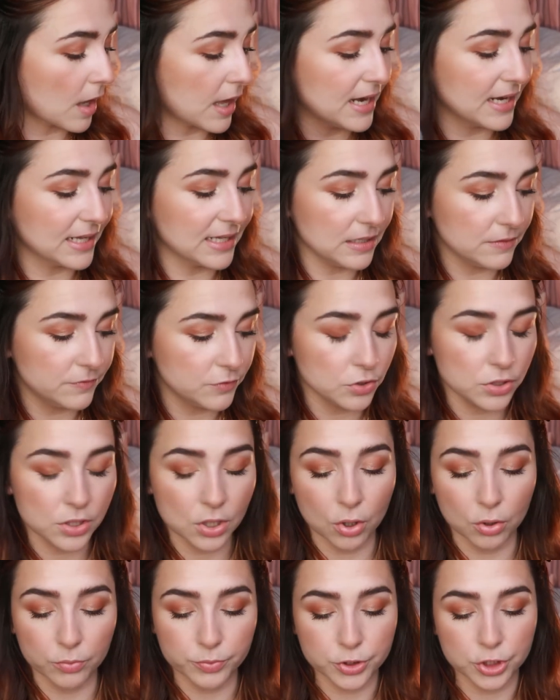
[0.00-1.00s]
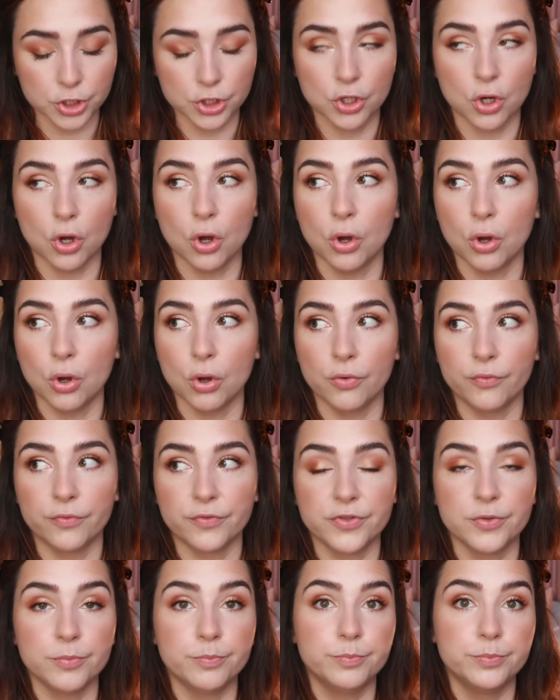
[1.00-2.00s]
and I gave you the option
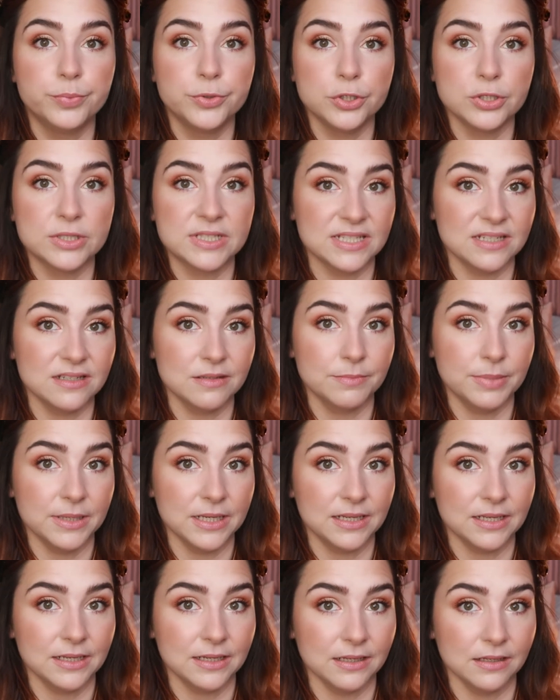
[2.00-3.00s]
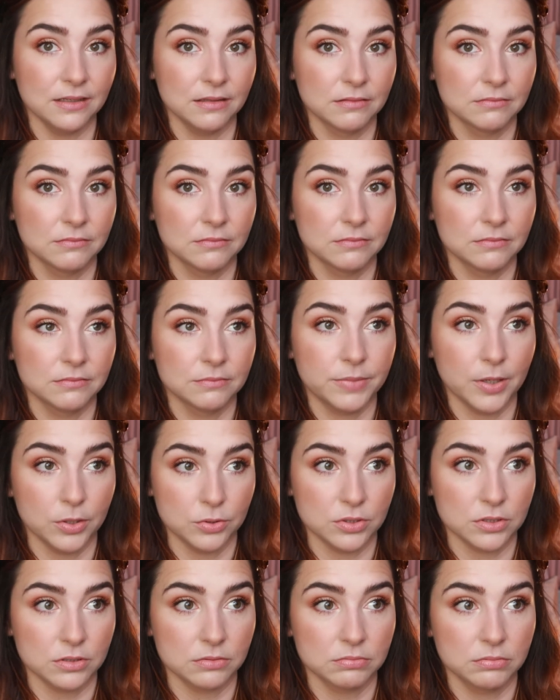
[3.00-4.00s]
of the Beauty Bakery
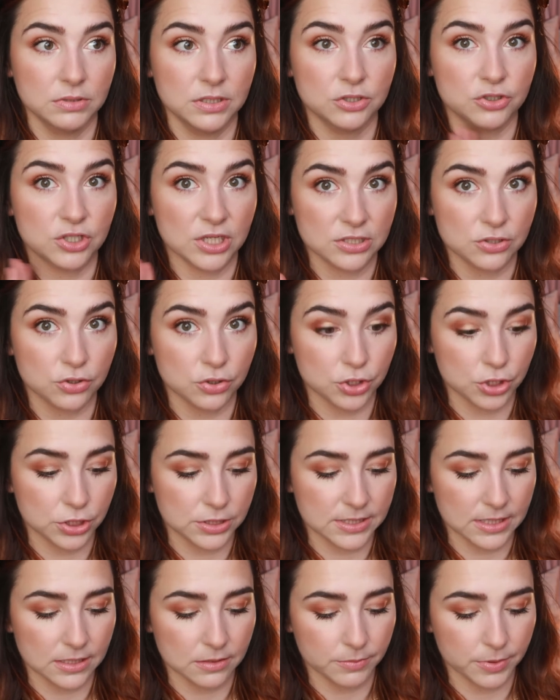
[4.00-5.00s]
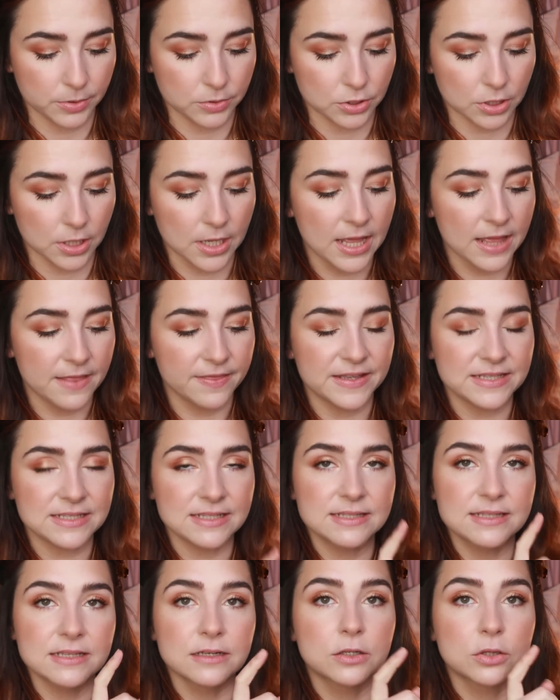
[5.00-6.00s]
powder, their translucent setting powder. This
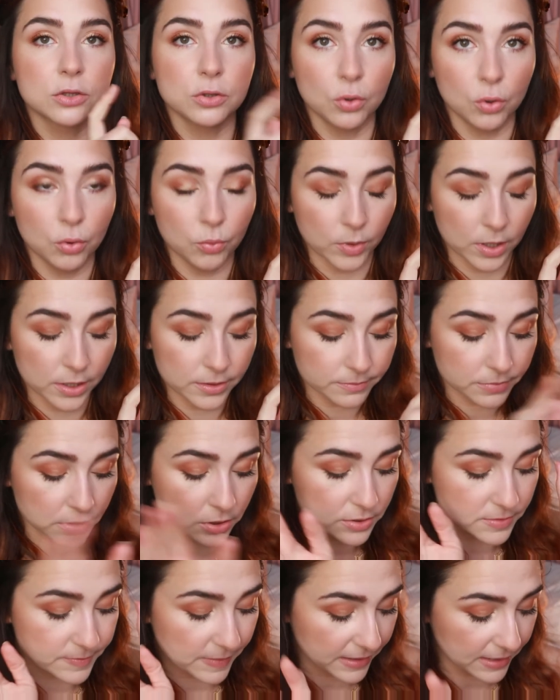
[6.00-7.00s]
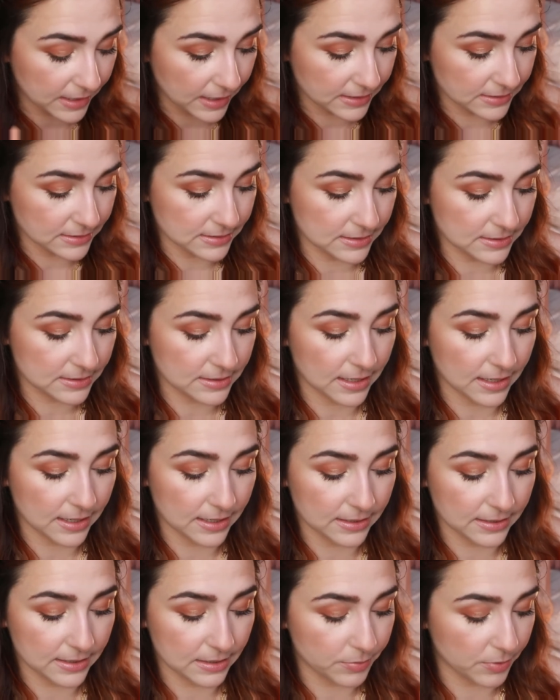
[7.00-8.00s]
is the glow one because my kind
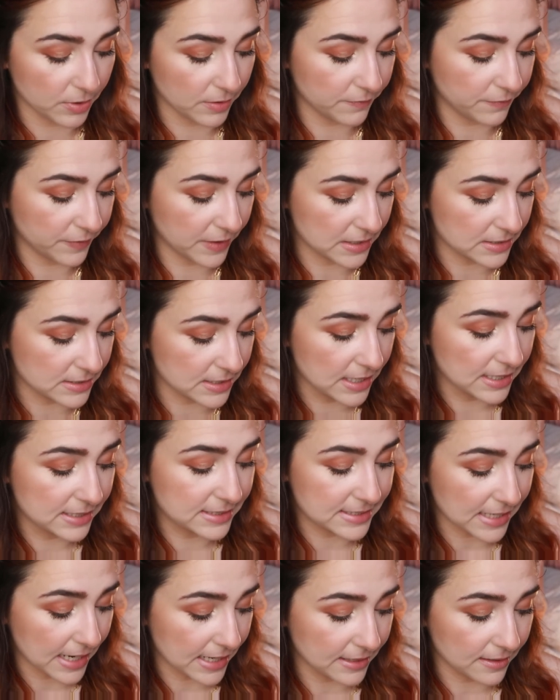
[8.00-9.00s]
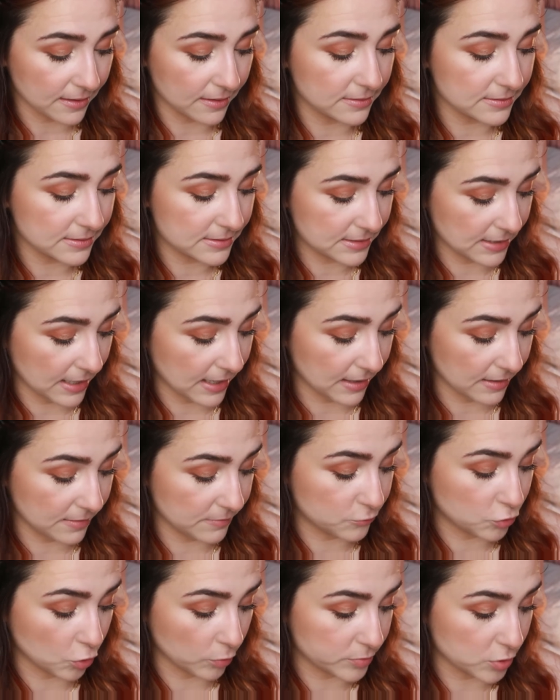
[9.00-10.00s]
neighbour and friend Syra
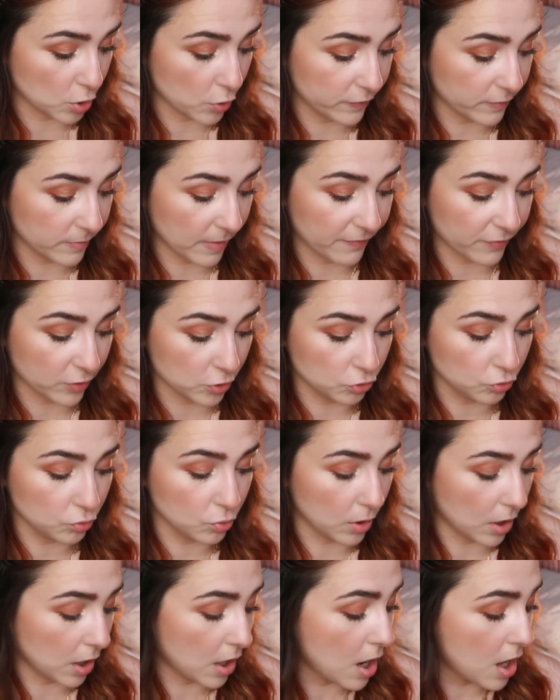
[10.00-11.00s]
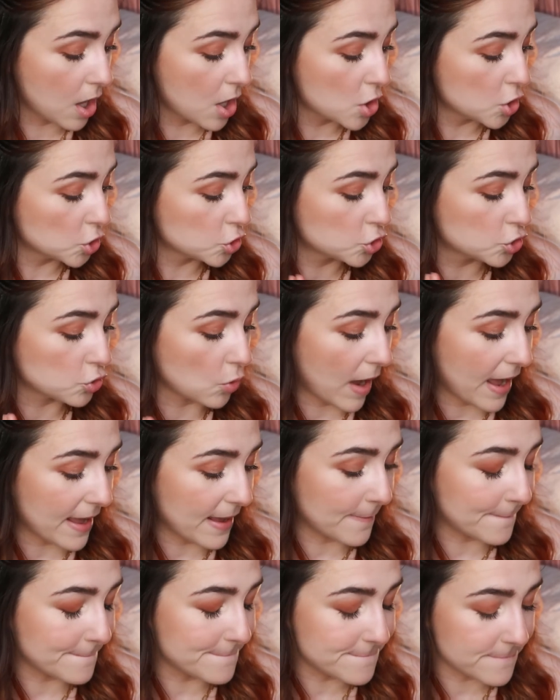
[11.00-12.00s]
dropped it off at my front door. So I
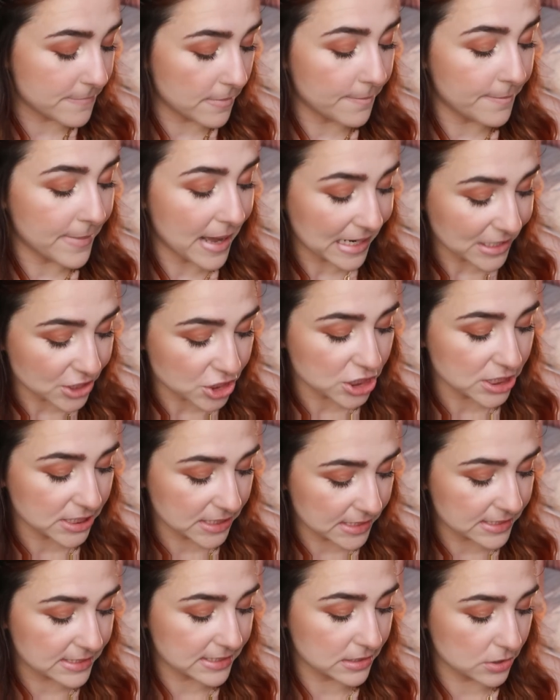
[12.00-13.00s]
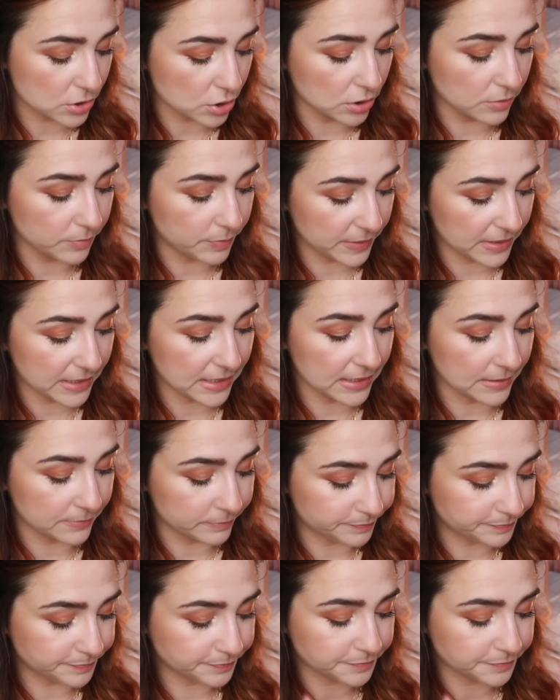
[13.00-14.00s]
imagine this is going to be